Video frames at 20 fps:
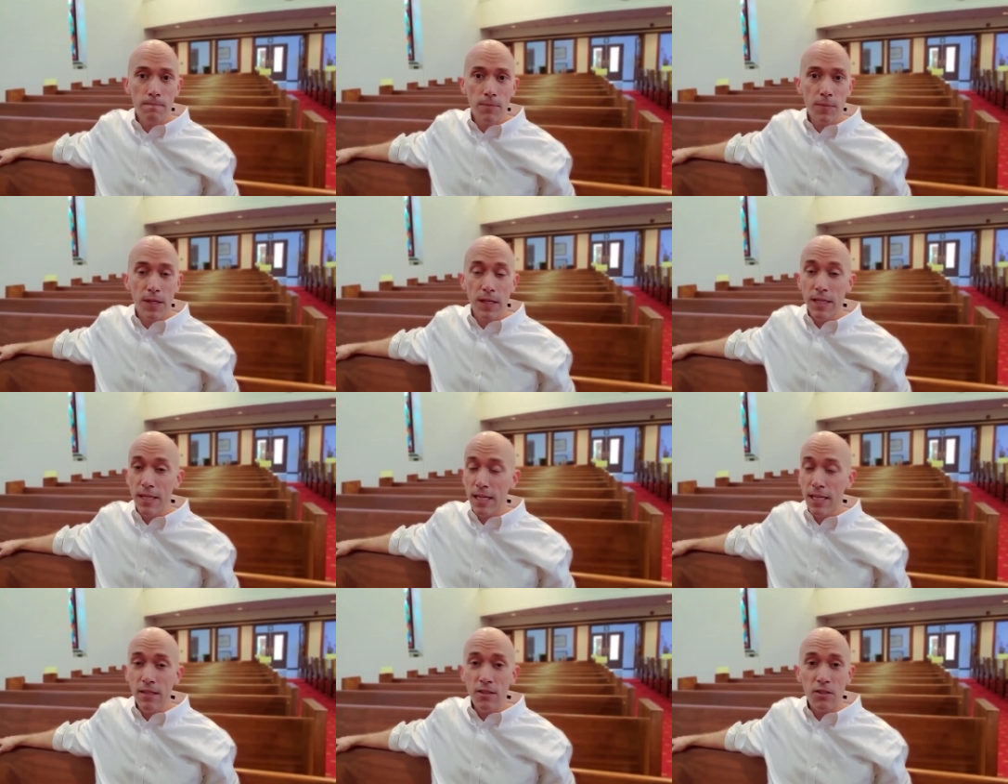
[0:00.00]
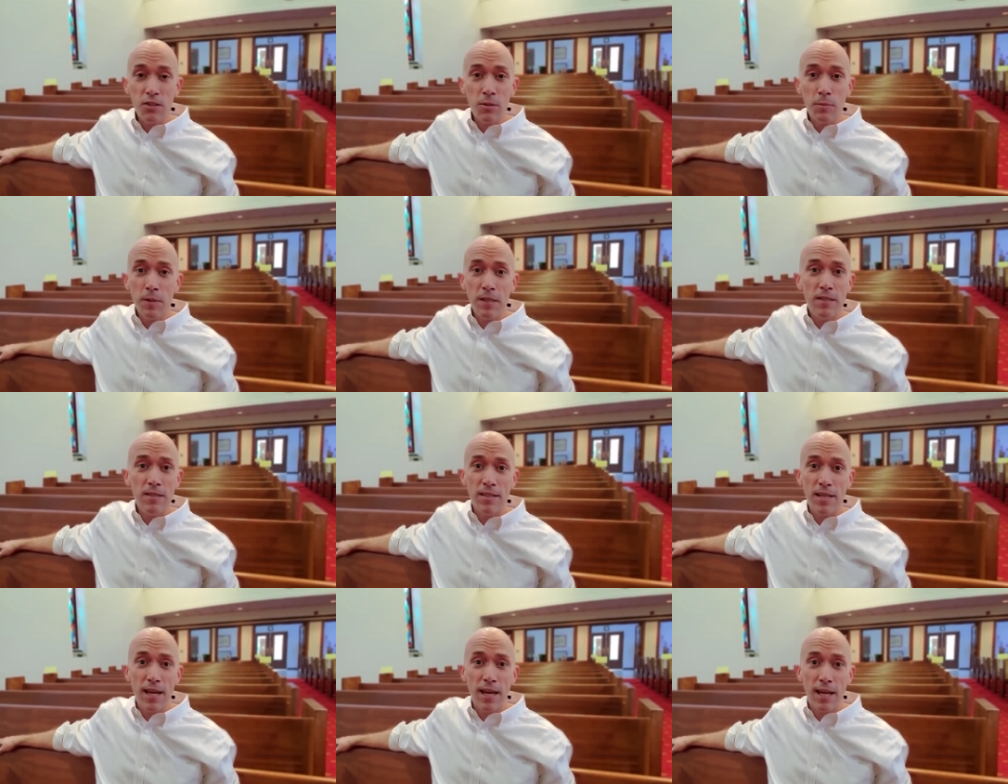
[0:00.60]
It needs to be
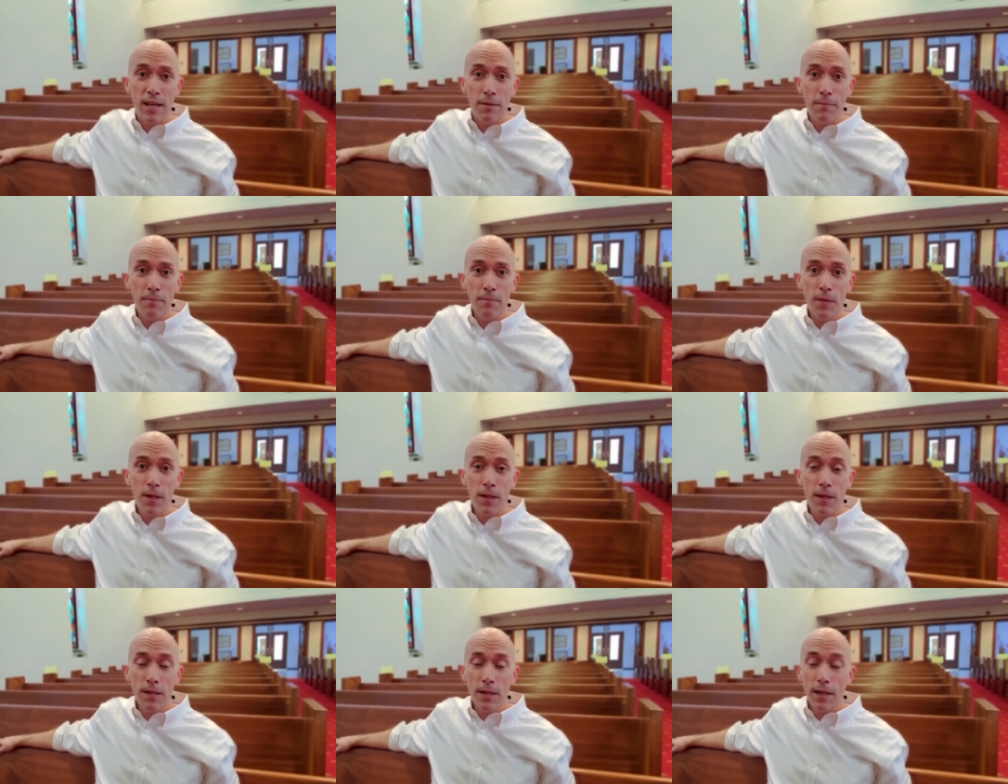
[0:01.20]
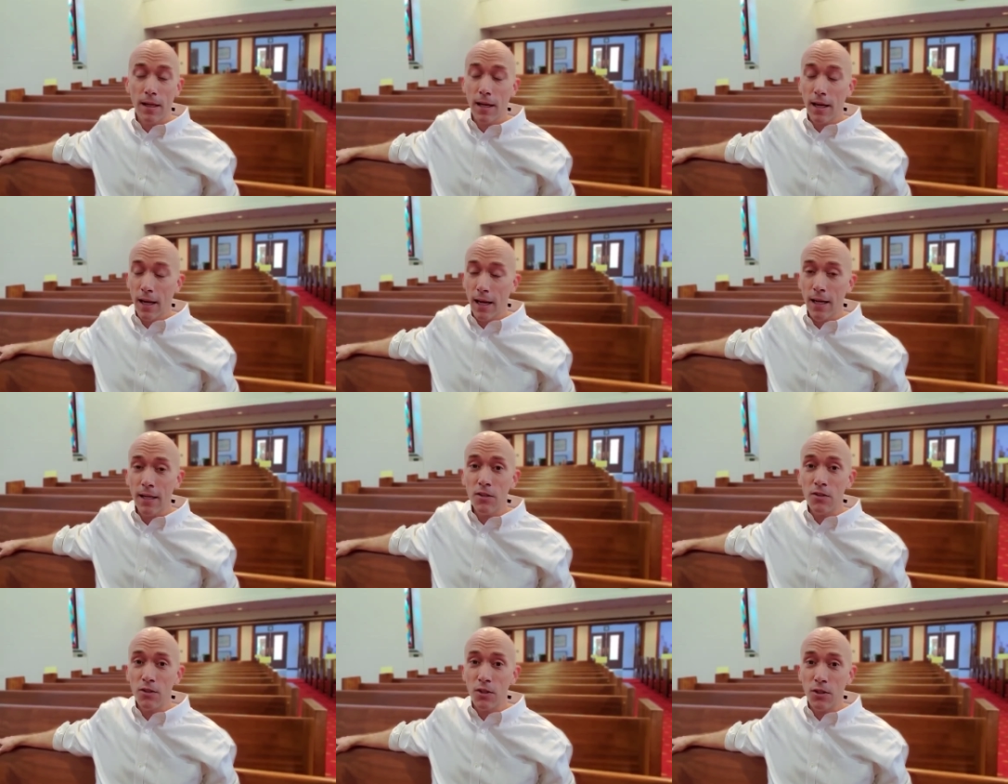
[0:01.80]
said,
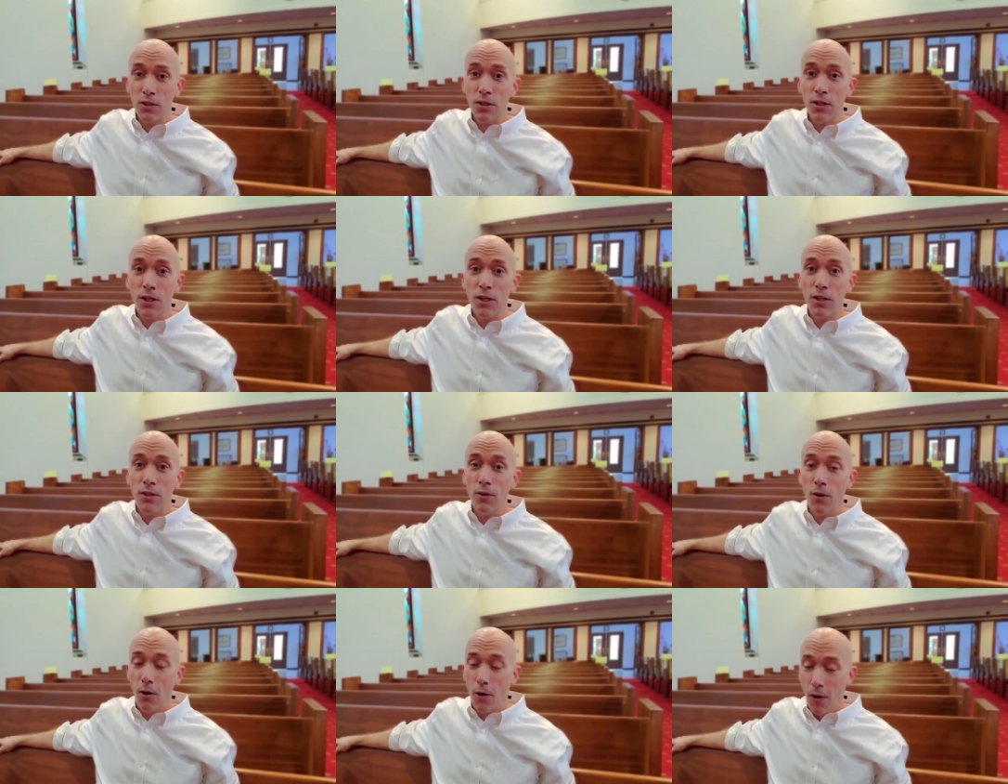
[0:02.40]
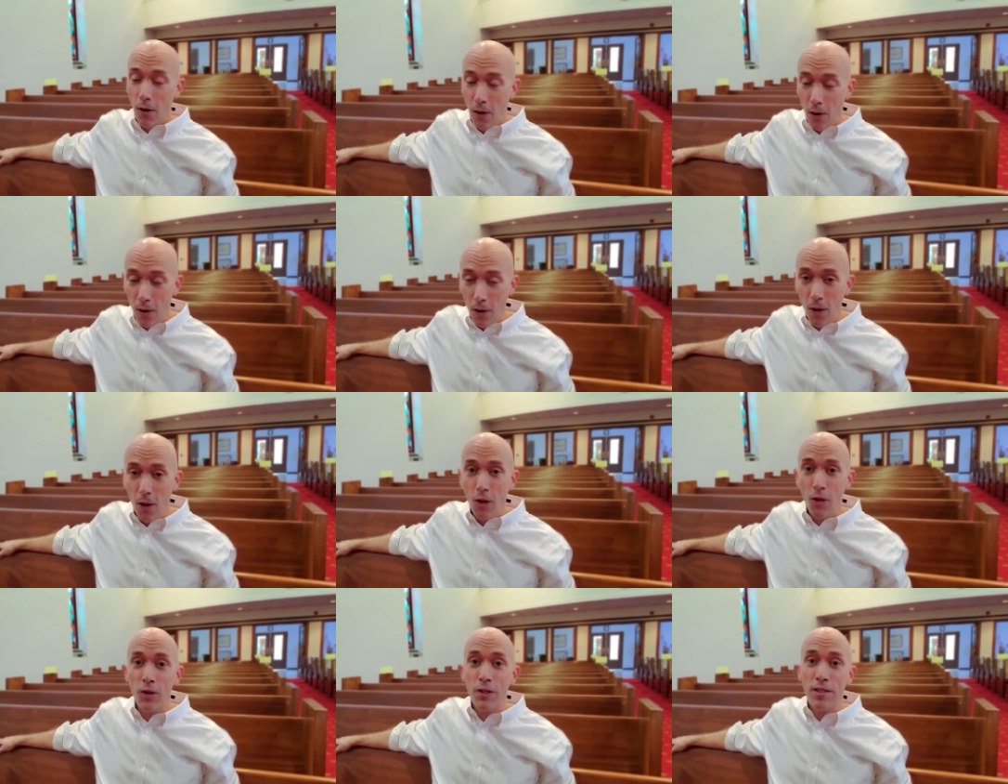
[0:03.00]
God is good
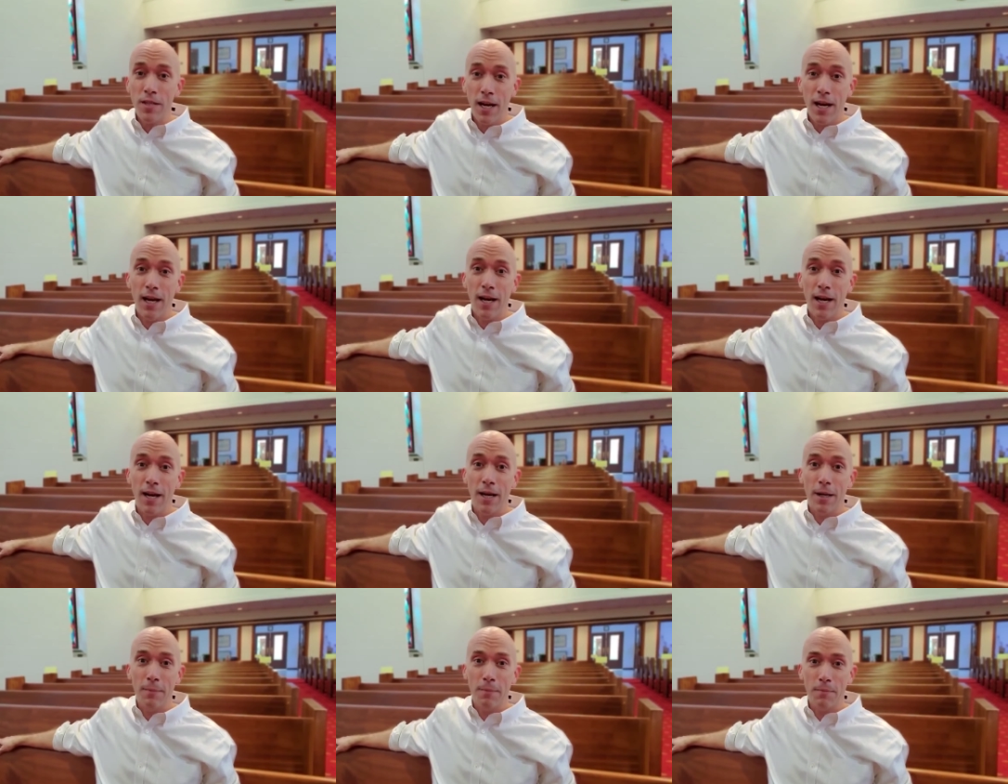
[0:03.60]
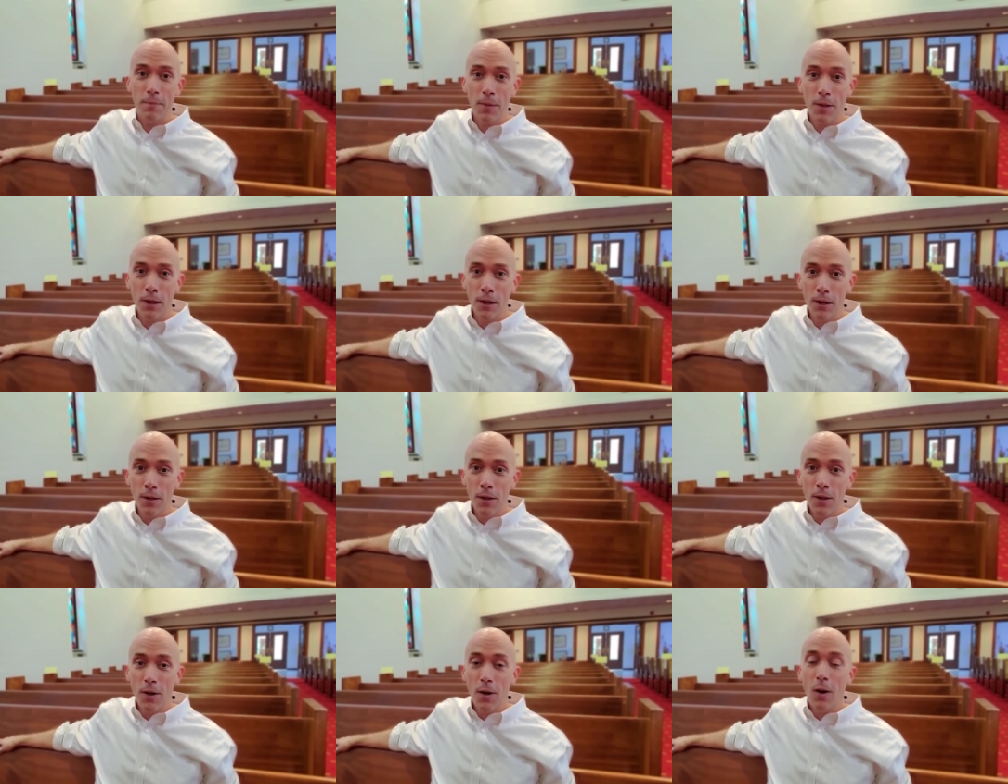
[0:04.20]
all the time.
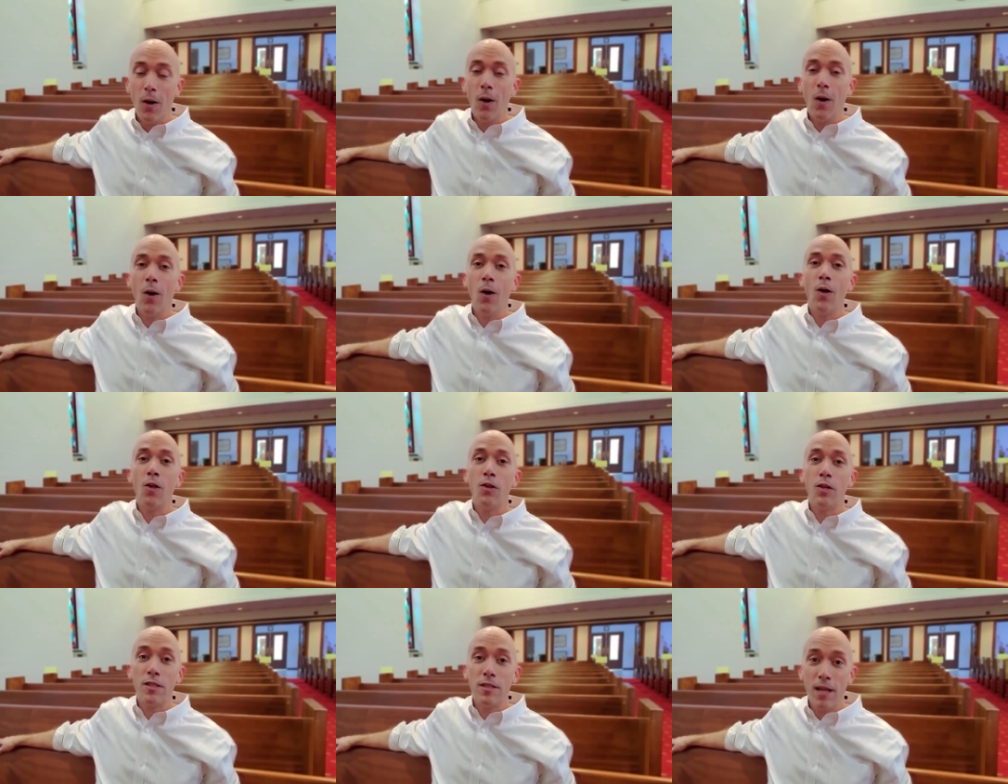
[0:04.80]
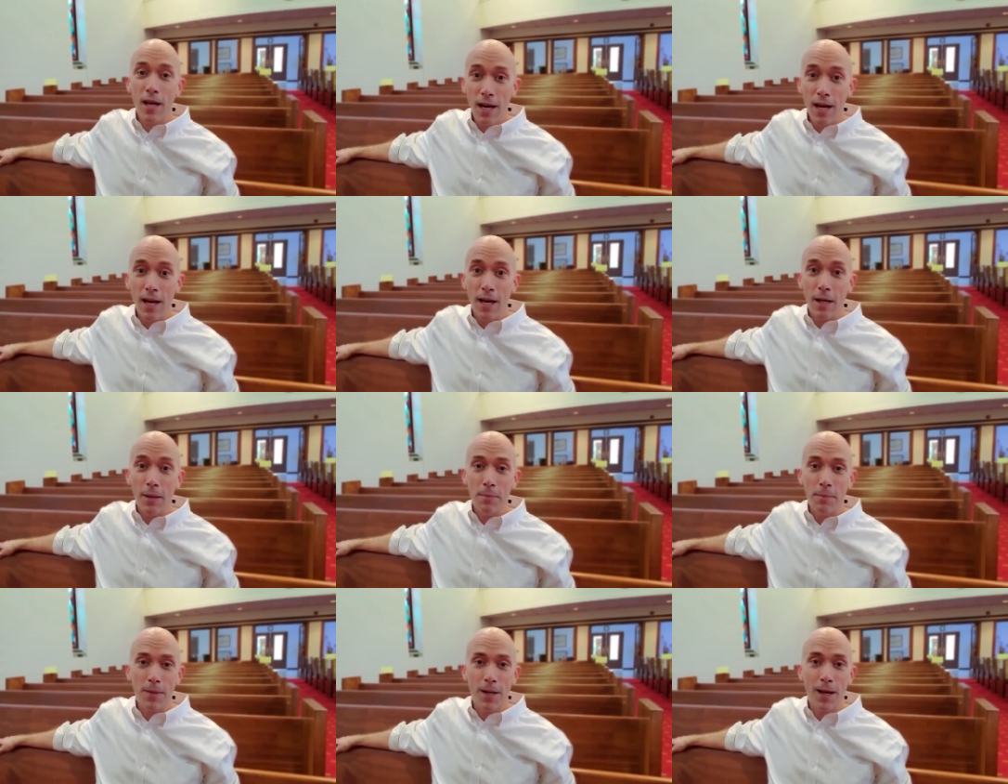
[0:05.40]
All the
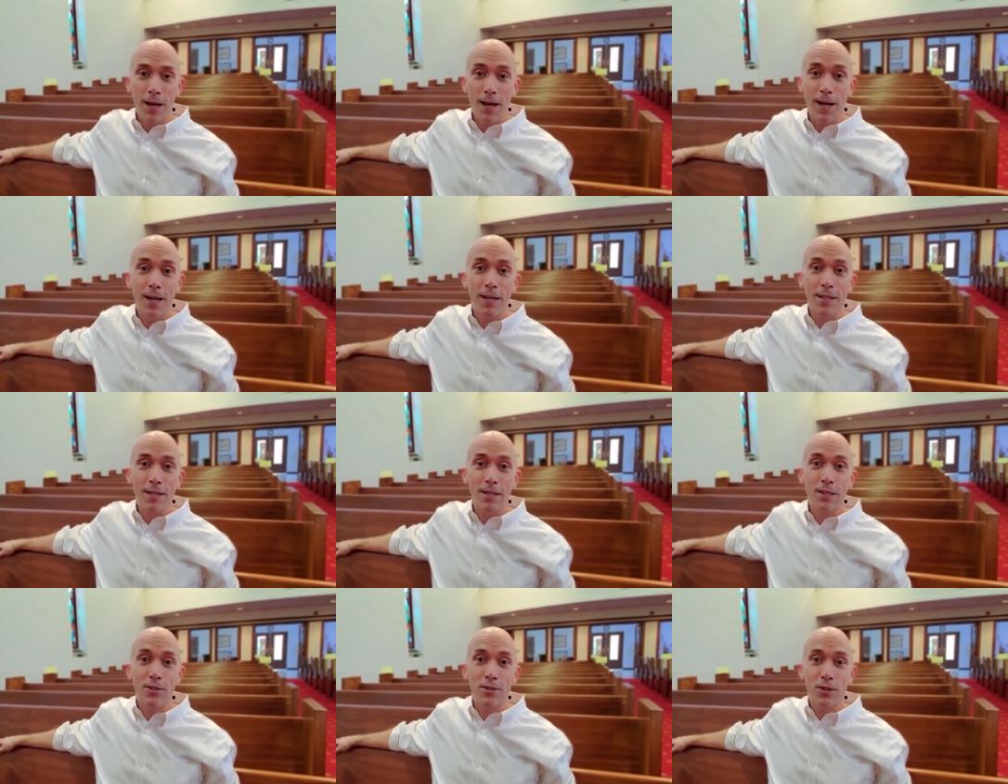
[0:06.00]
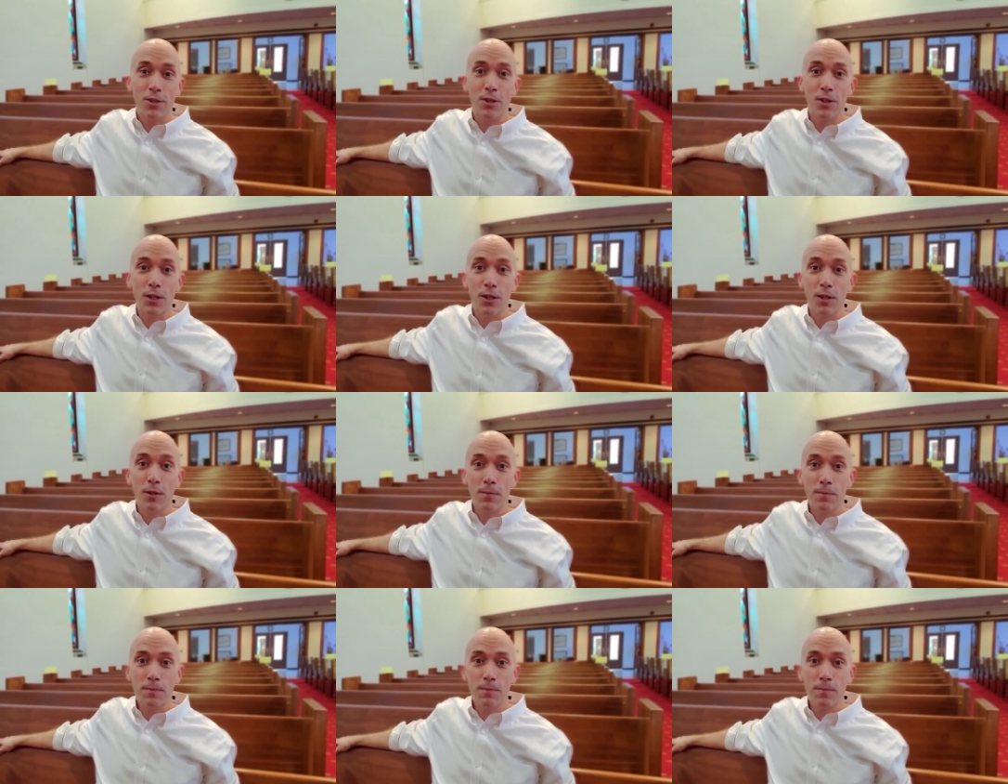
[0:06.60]
time, God is good.